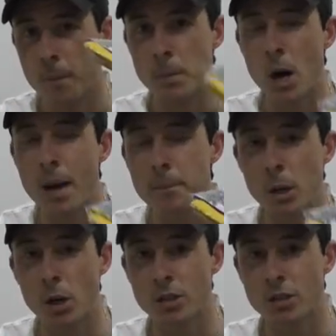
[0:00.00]
my
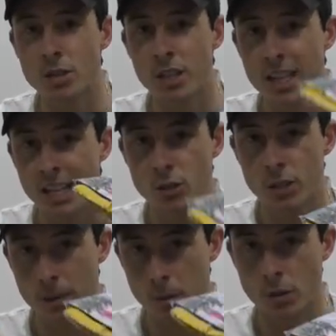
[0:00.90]
box into
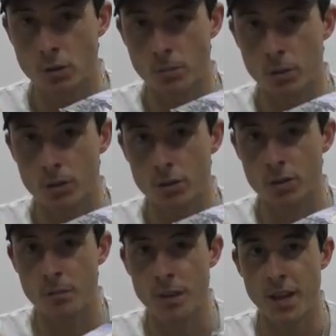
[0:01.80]
that postal
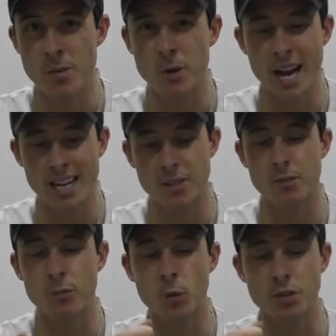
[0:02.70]
box. And then when I had to
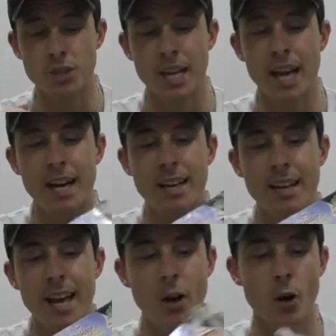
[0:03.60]
force it
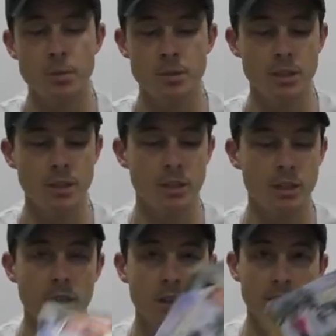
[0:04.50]
out and opened it,
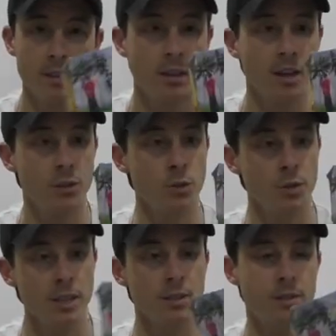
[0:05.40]
I saw
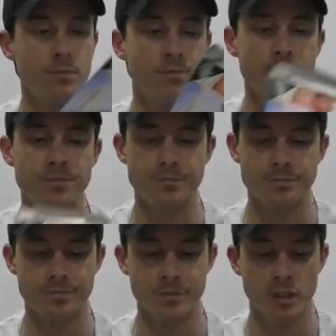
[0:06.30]
this.
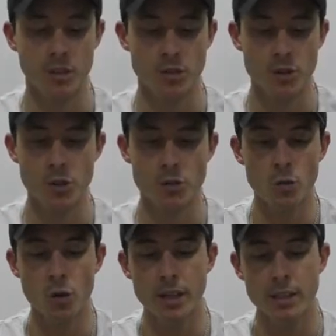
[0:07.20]

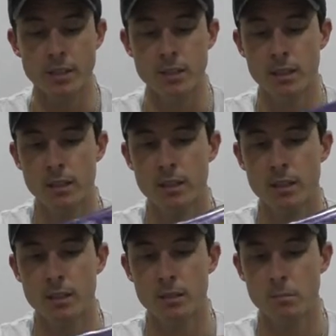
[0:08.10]
Destroyed
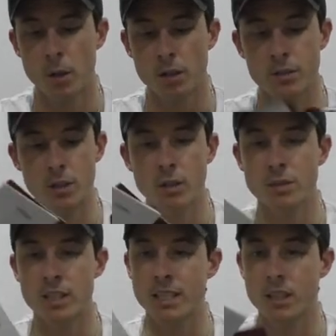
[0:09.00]
box.
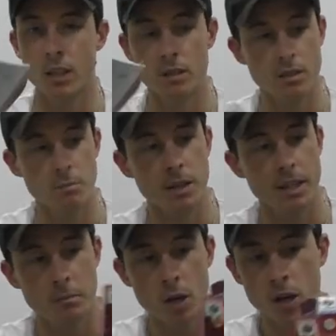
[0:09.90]
Obviously, you know, it's a
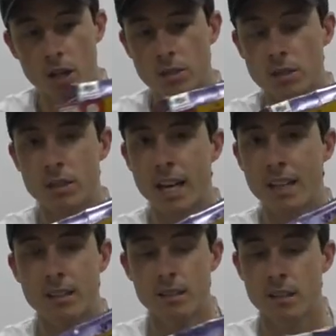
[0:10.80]
complete box and it had